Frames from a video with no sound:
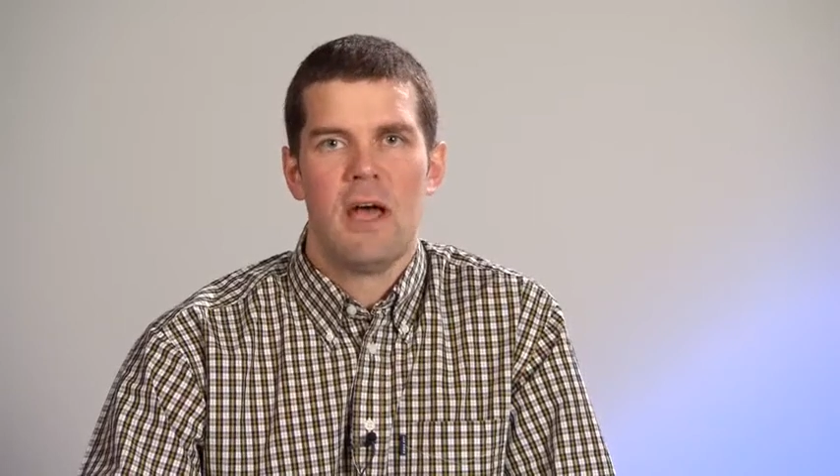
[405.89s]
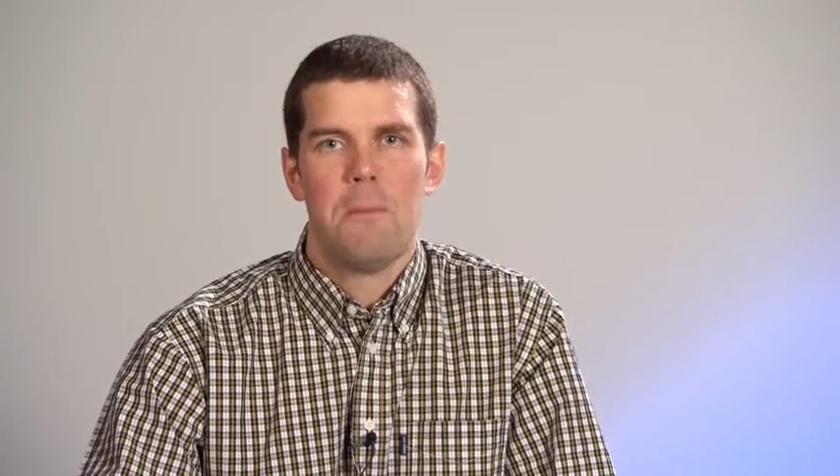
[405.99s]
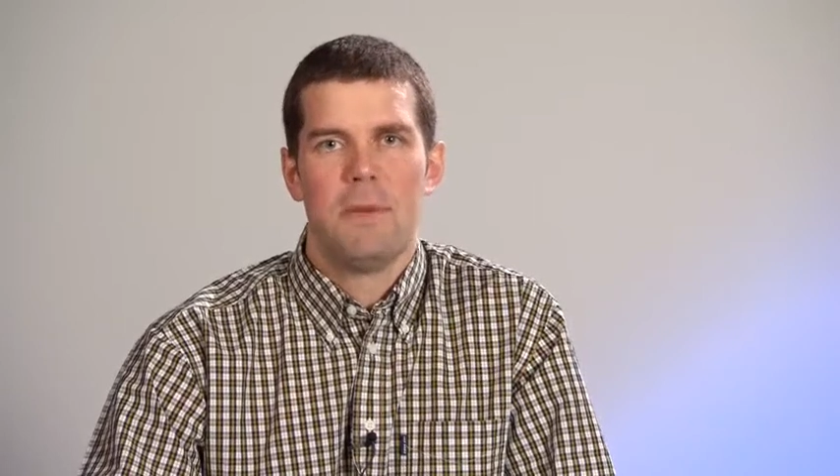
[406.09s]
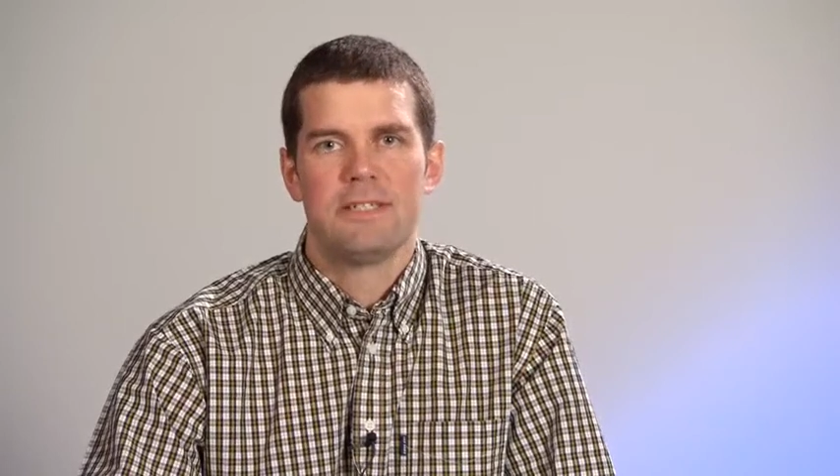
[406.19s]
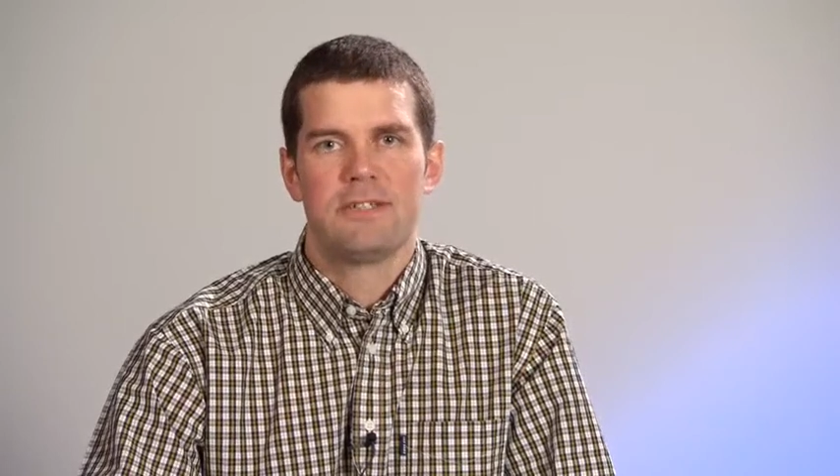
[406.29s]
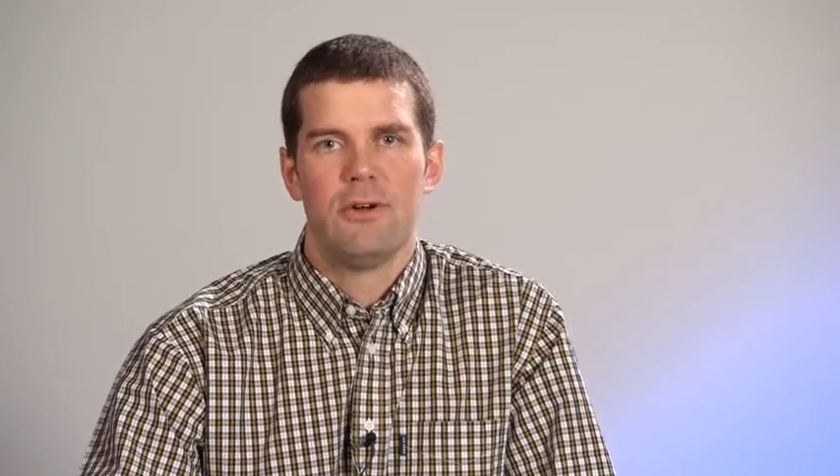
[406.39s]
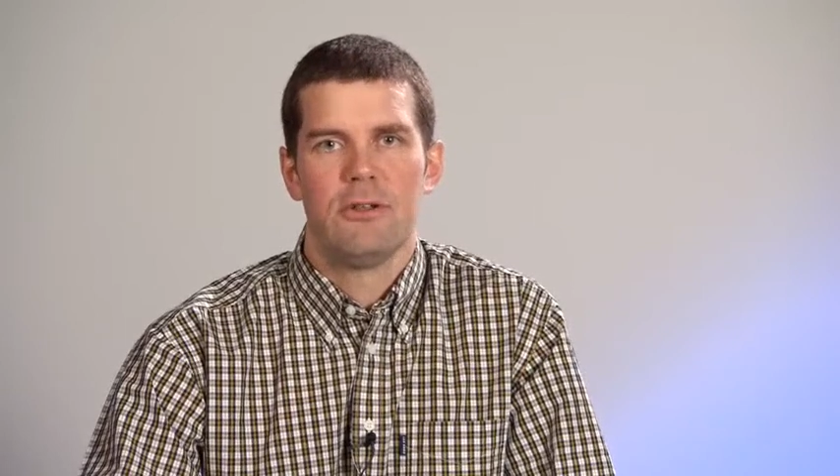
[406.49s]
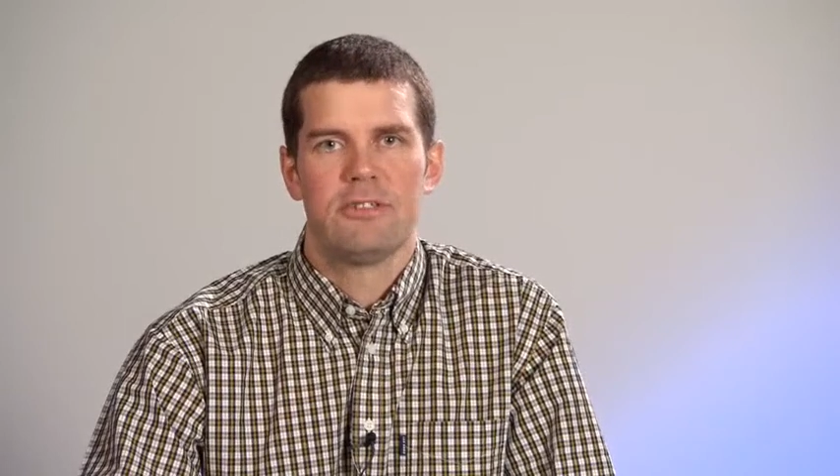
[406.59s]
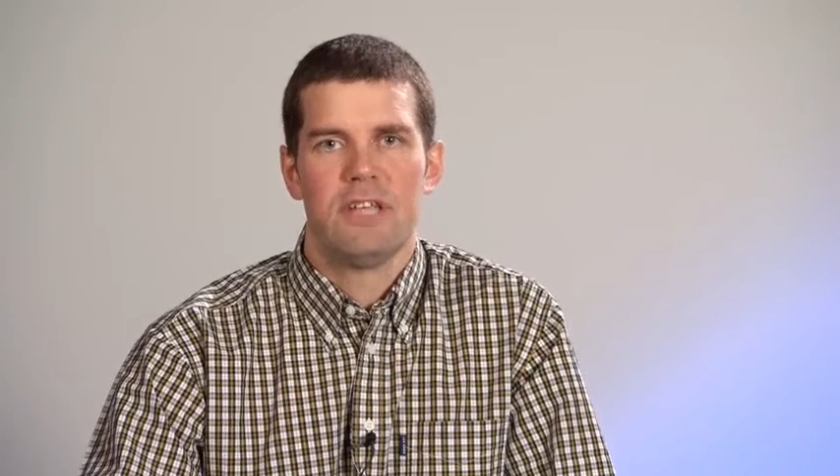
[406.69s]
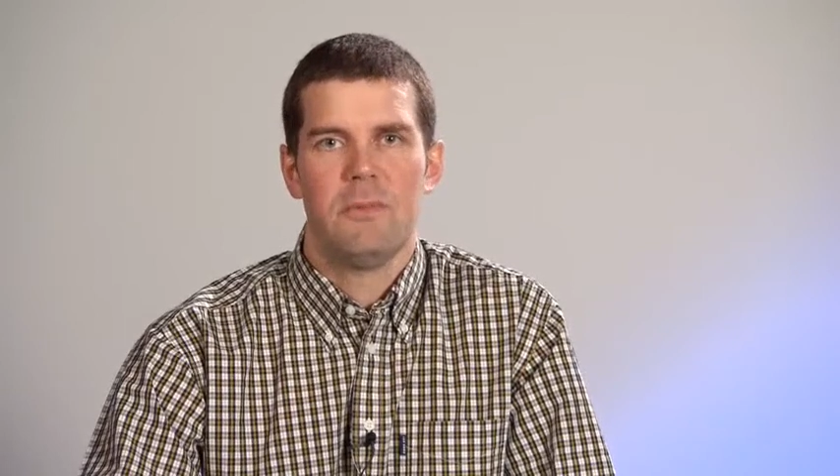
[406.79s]
must call
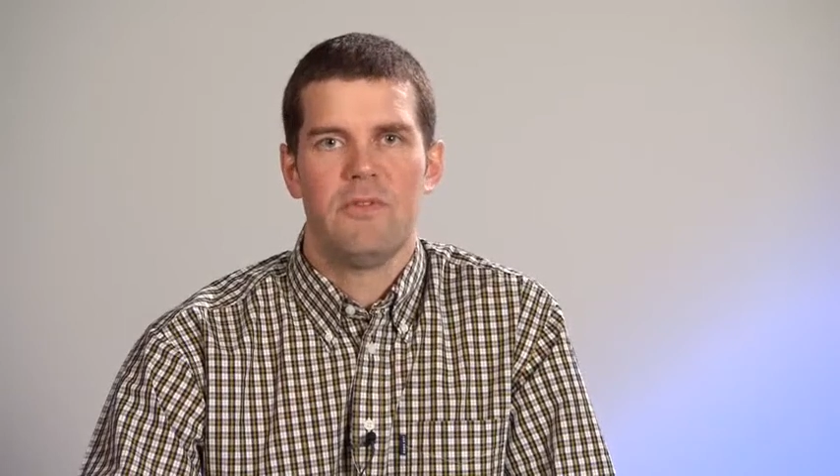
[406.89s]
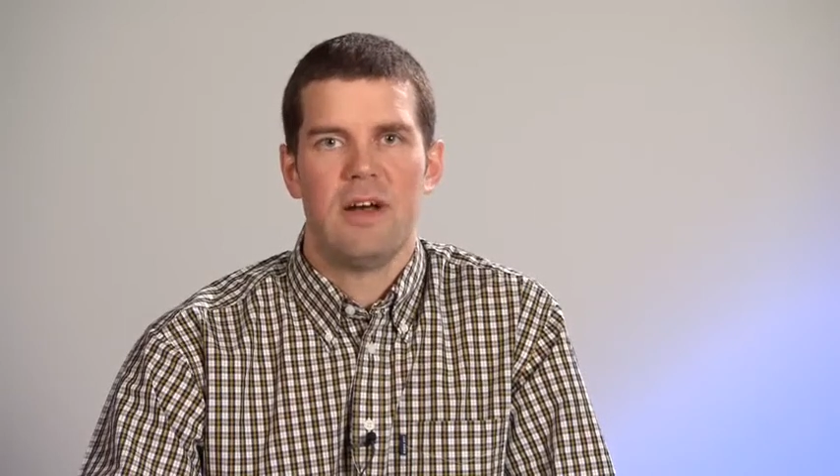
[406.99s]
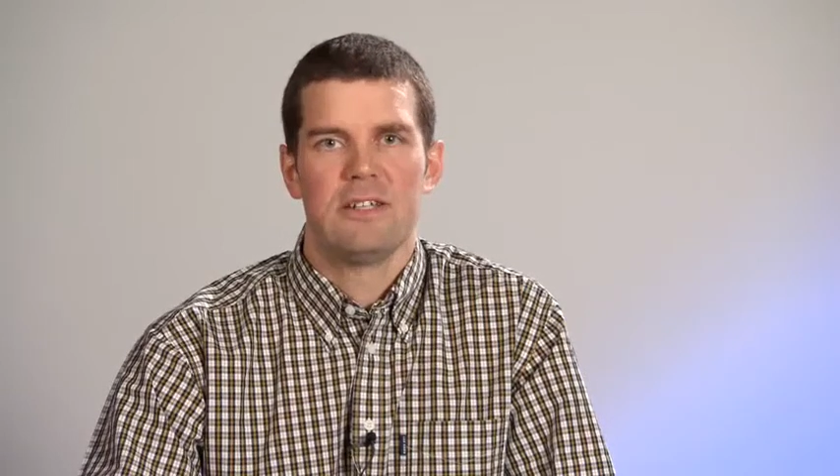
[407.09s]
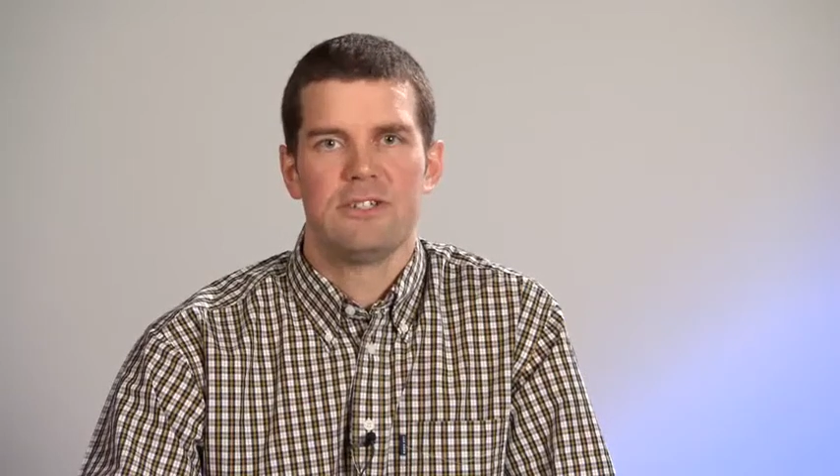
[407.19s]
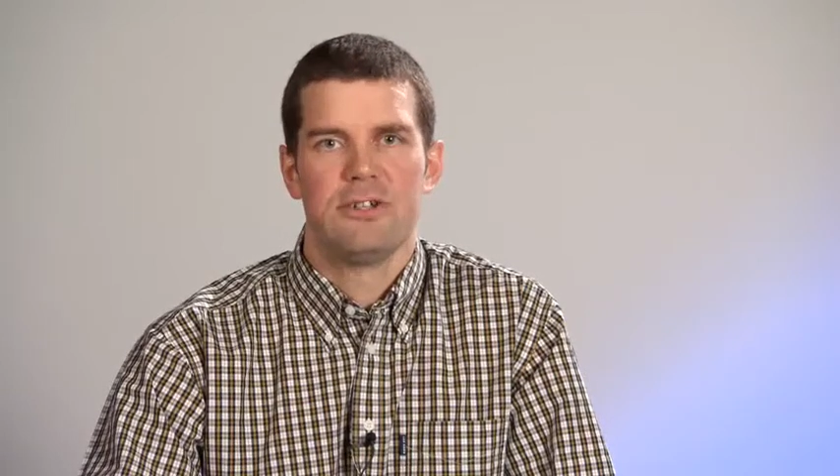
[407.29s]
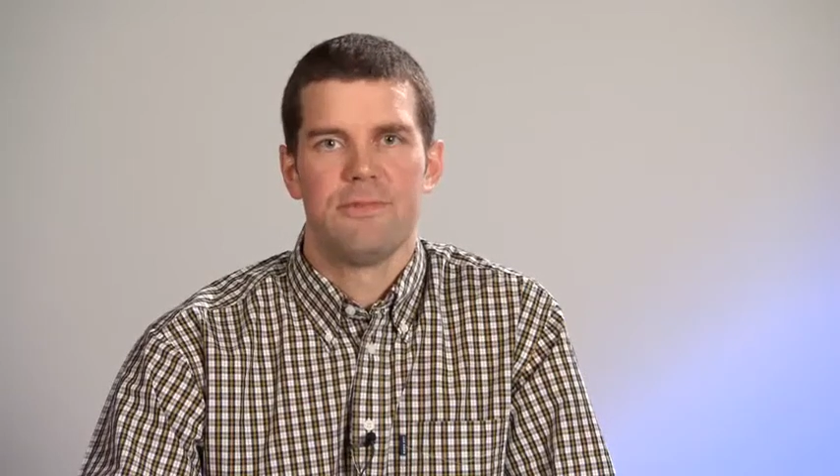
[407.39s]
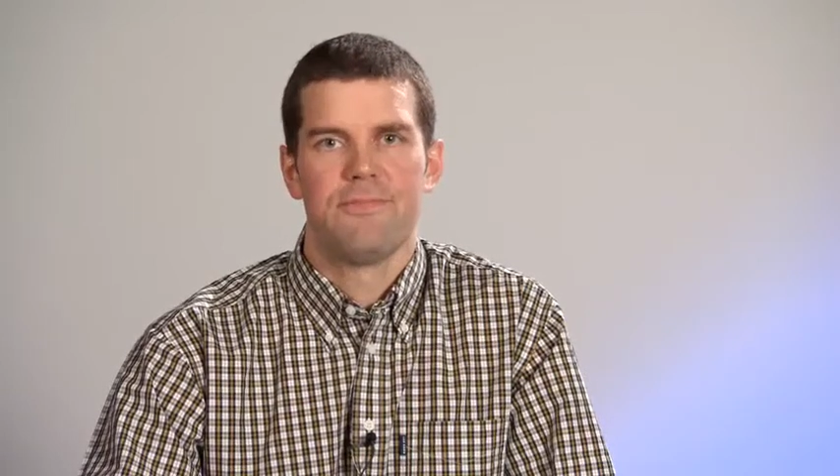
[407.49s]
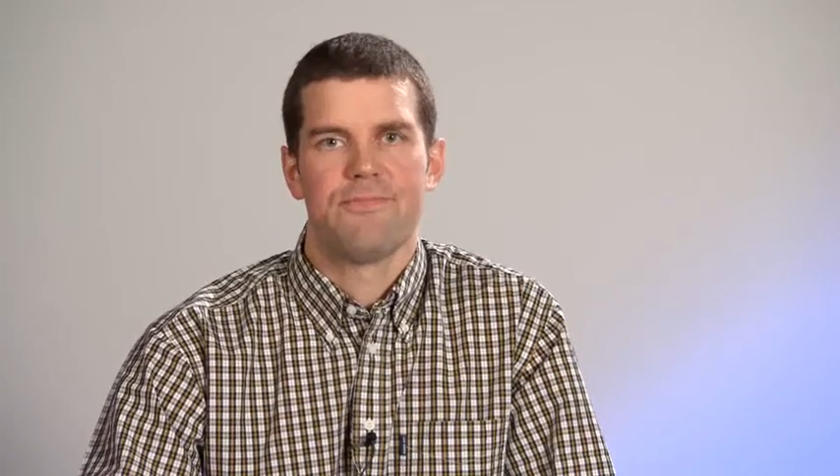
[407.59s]
the same function.